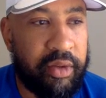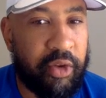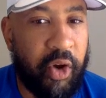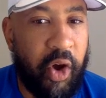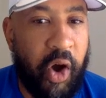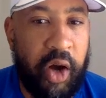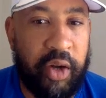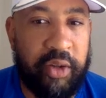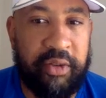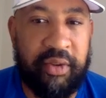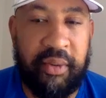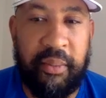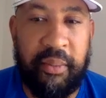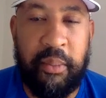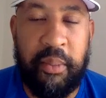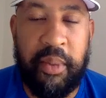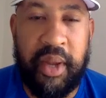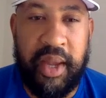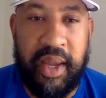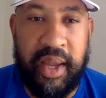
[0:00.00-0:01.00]
talk to
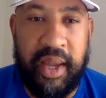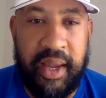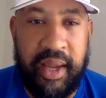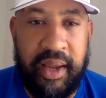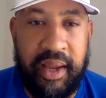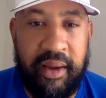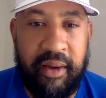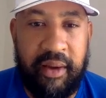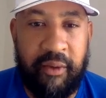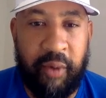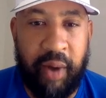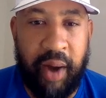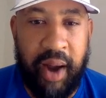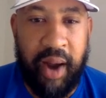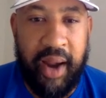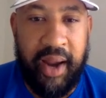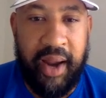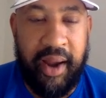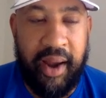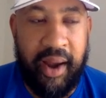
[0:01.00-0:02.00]
me,
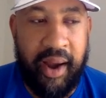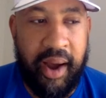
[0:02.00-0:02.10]
right?